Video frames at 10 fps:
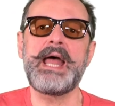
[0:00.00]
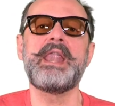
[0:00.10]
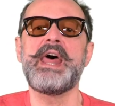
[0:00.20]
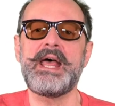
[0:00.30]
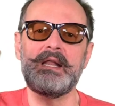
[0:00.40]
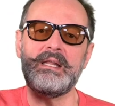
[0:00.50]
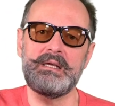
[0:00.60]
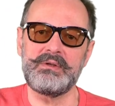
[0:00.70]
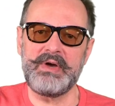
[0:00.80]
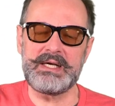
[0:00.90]
and then they
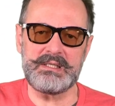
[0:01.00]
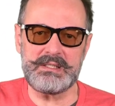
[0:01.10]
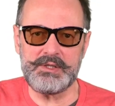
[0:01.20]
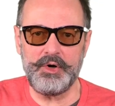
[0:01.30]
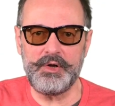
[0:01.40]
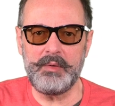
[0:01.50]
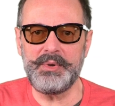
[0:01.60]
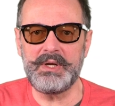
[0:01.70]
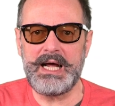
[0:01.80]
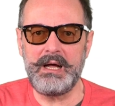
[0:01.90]
advise a startup
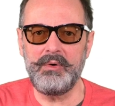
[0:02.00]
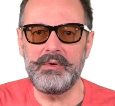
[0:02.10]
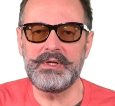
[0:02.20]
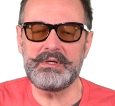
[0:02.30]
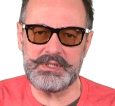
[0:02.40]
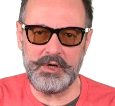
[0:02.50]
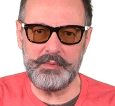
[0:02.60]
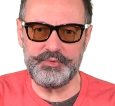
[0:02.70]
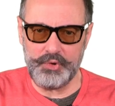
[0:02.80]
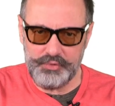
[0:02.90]
on how the
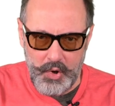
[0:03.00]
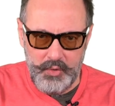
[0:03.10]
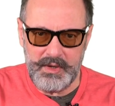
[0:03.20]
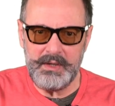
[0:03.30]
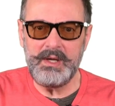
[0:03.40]
startup should grow,